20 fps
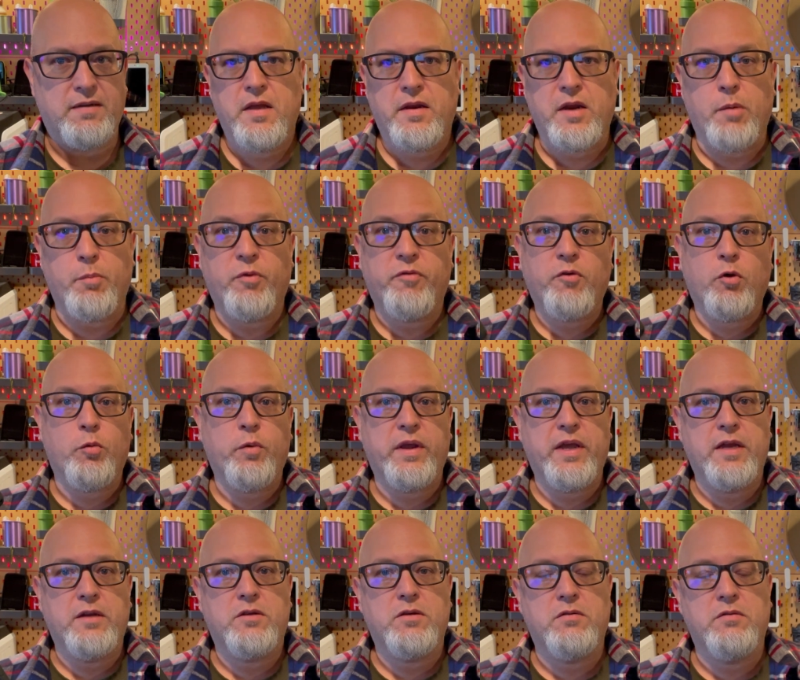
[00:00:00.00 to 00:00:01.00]
Now, before we
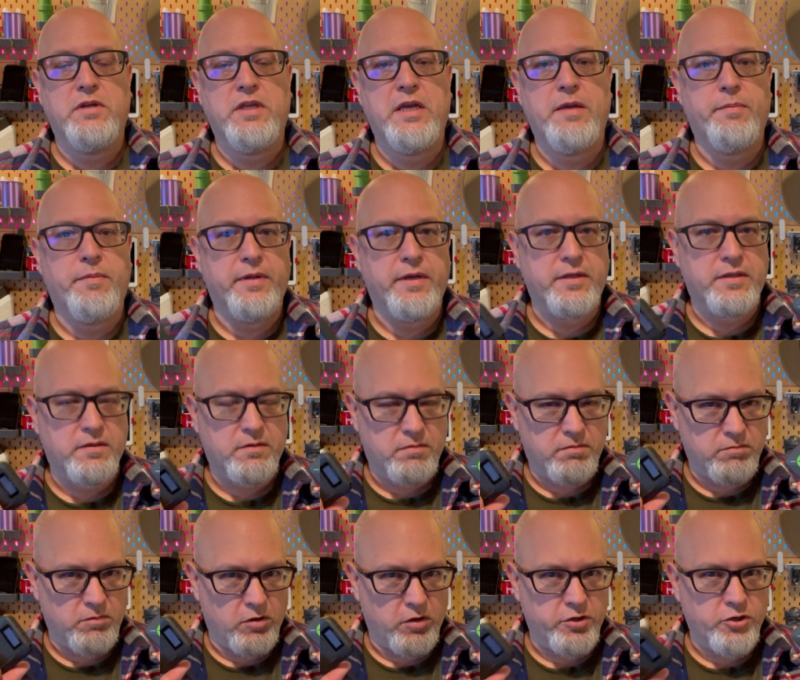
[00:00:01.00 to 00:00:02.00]
get too deep, let's
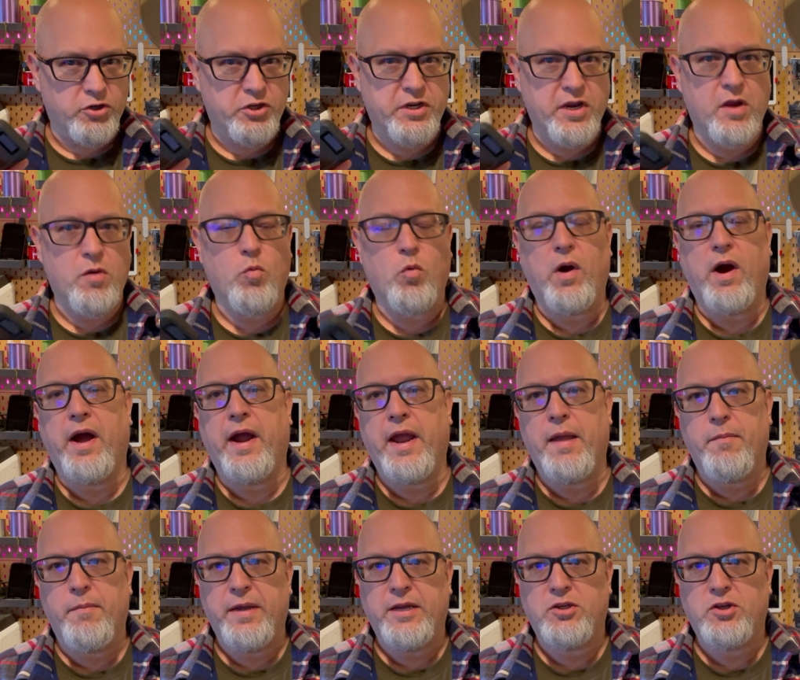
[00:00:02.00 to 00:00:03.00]
understand why I
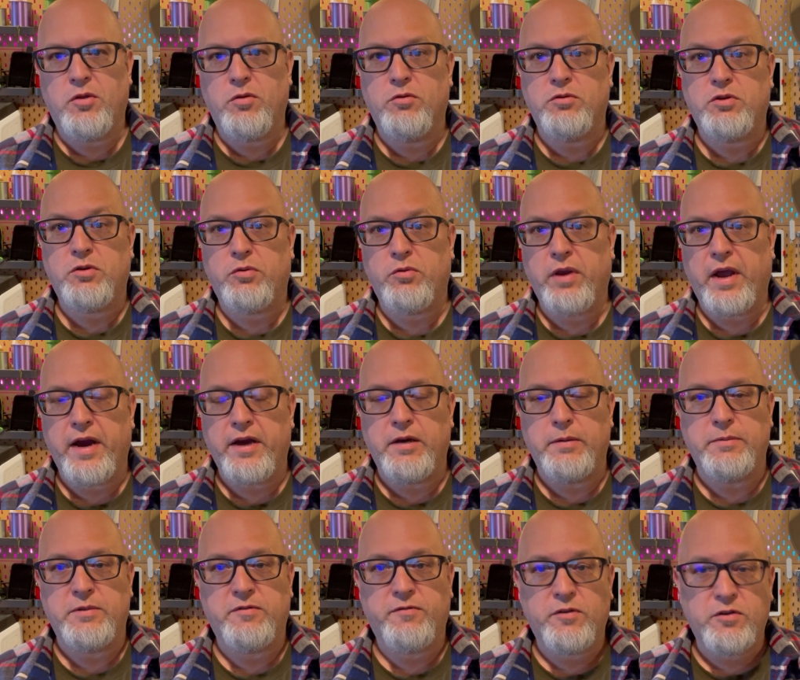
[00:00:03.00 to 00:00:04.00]
mentioned those three
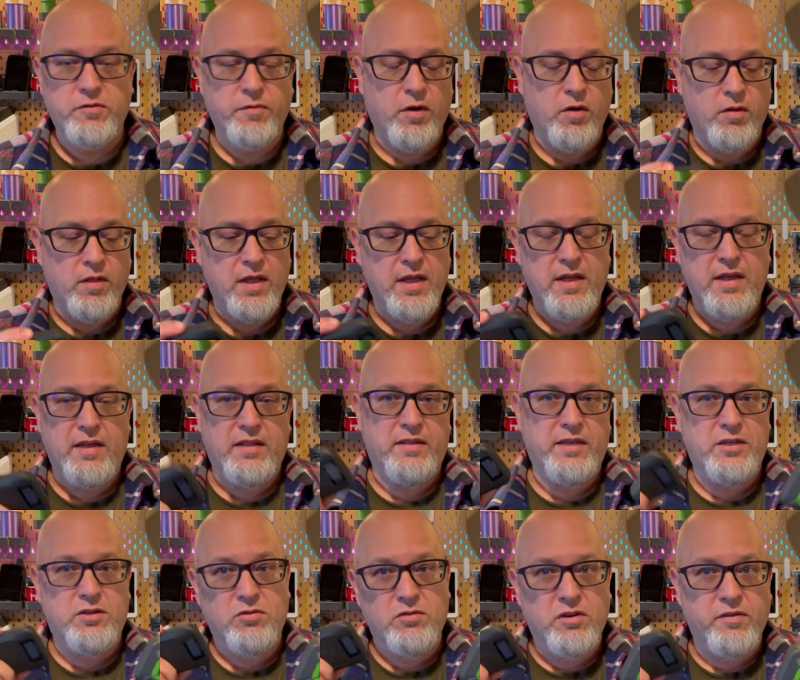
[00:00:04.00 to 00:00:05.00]
items. First of all,
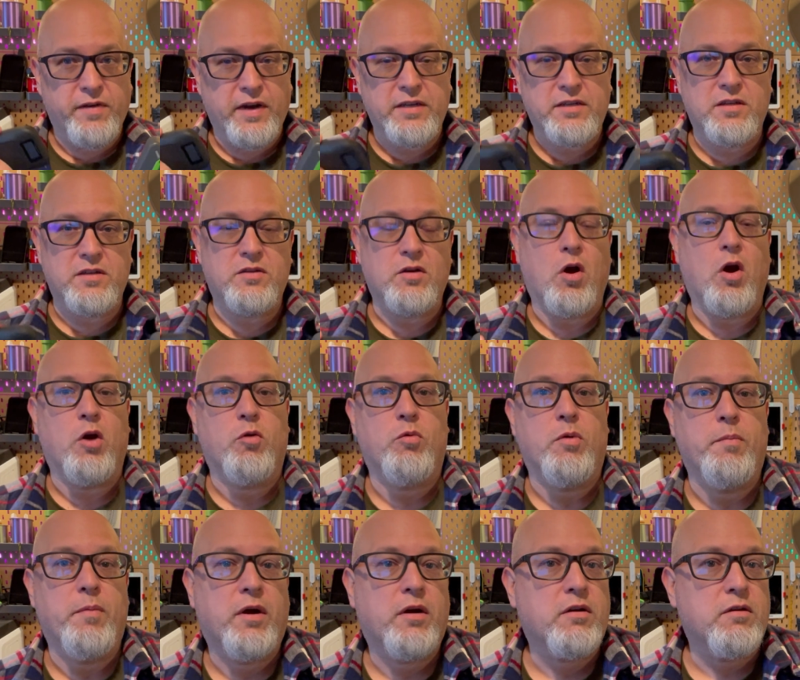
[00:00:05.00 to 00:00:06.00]
these two devices are
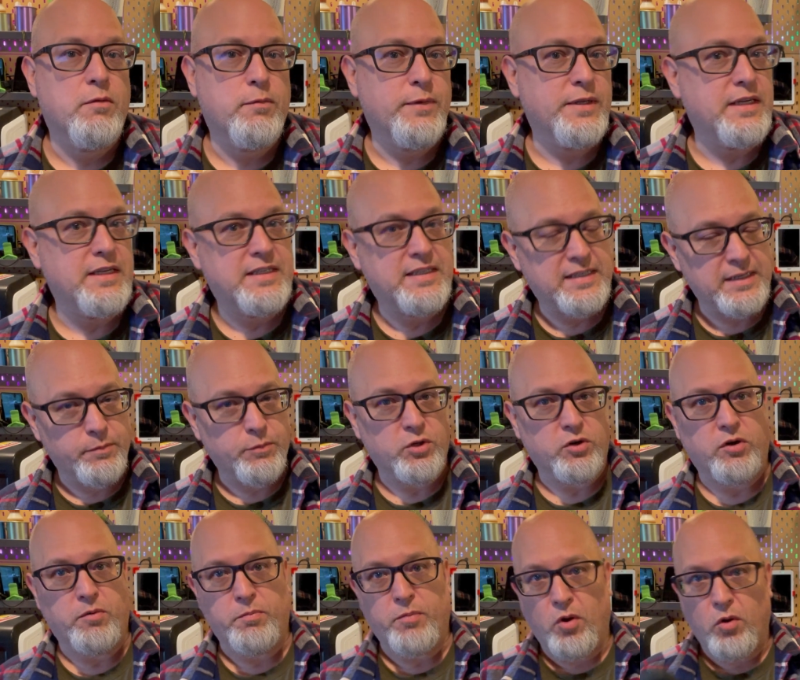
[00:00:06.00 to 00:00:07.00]
remarkably
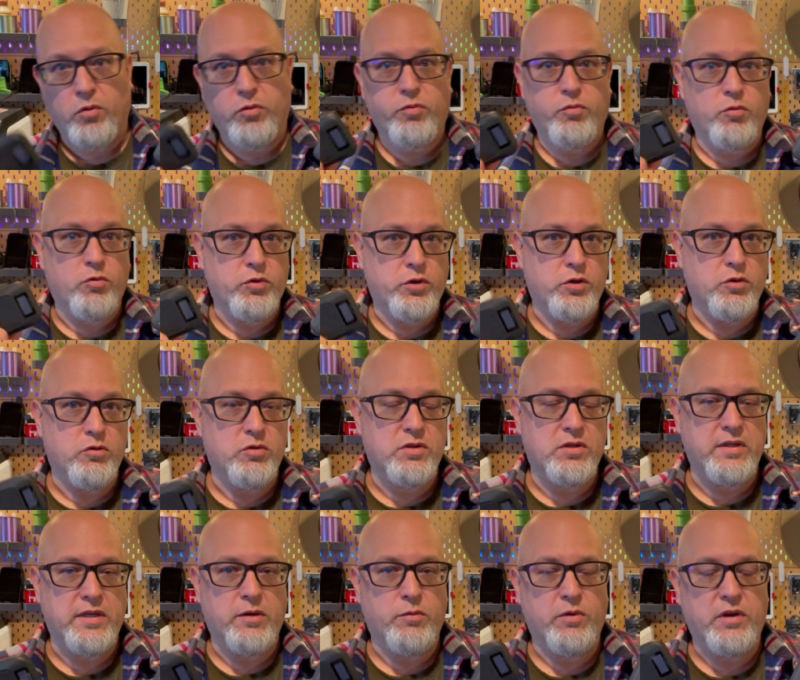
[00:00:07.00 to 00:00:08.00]
similar. Both will use
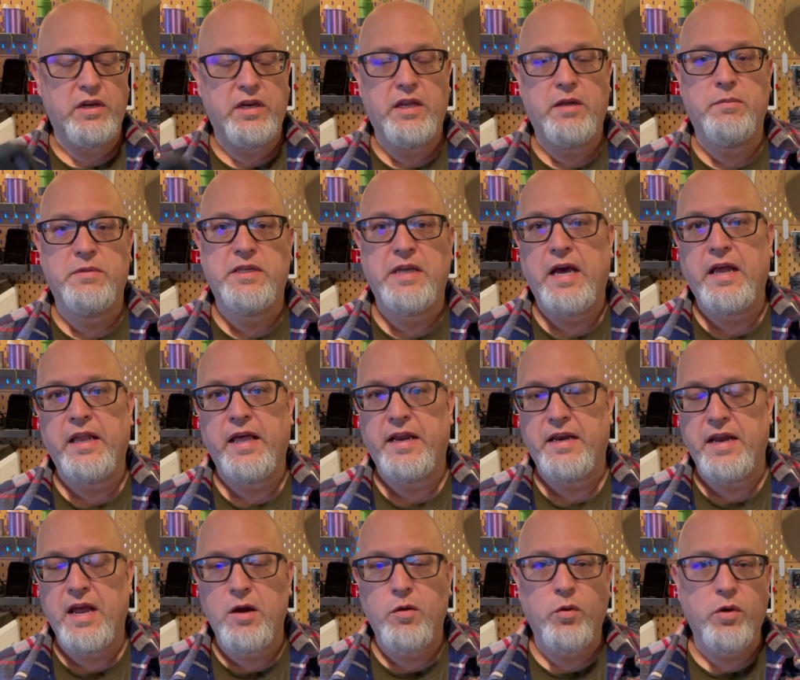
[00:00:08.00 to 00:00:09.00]
the Iridium satellite
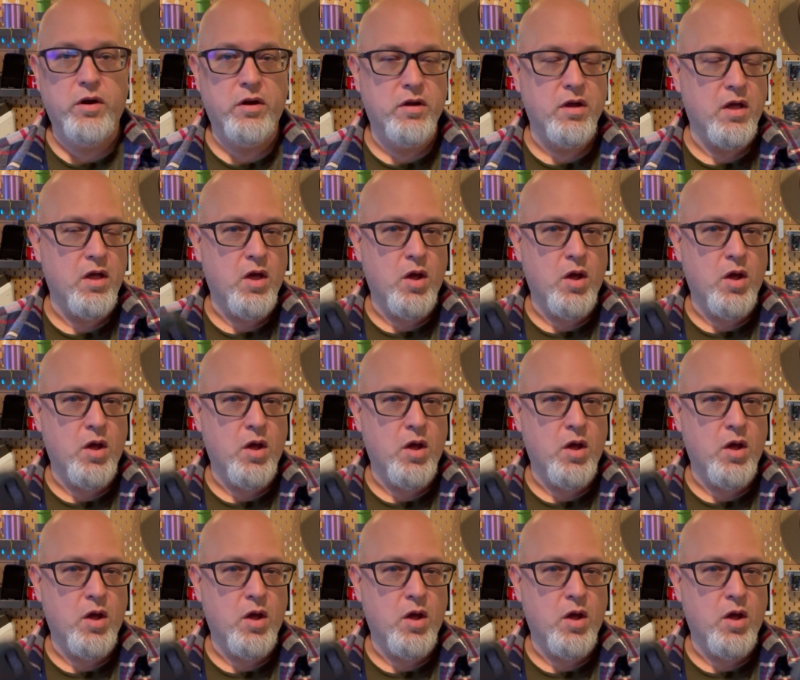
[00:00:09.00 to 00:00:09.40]
network.